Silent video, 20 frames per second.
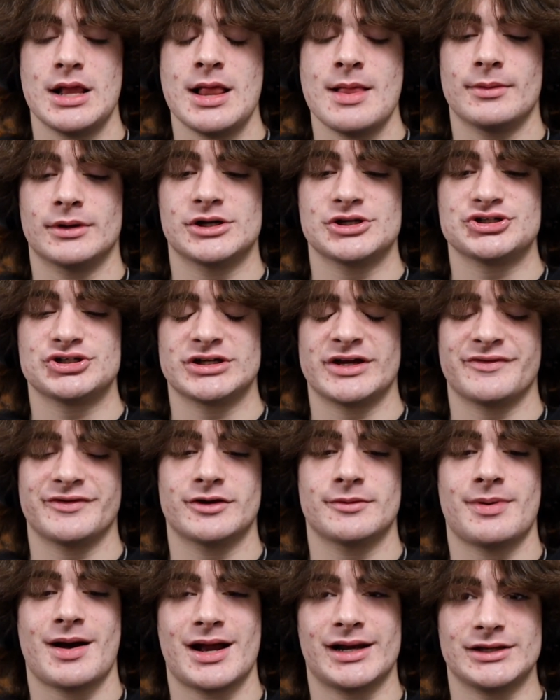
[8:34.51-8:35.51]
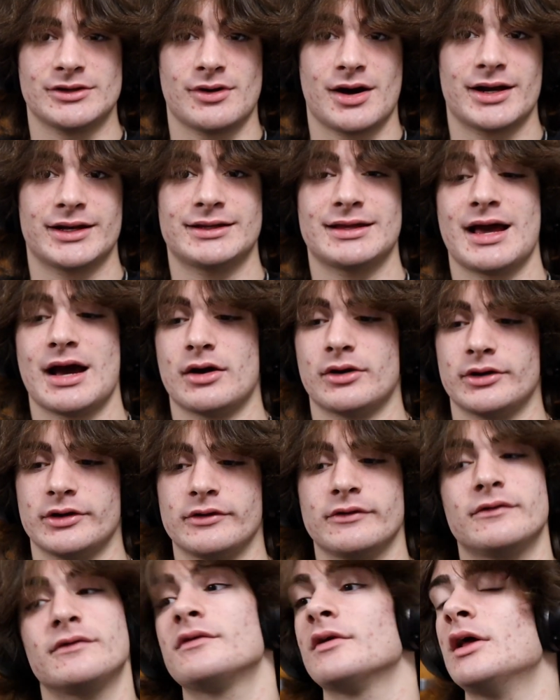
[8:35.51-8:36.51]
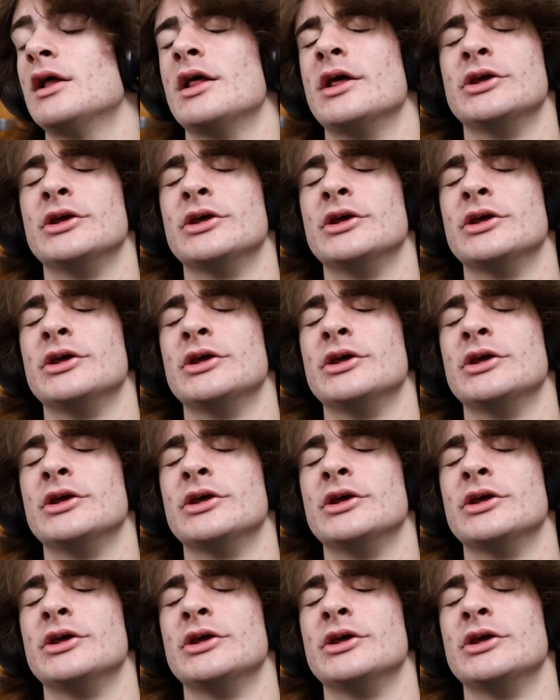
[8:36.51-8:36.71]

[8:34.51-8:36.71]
because you're giving your body a lot of calories.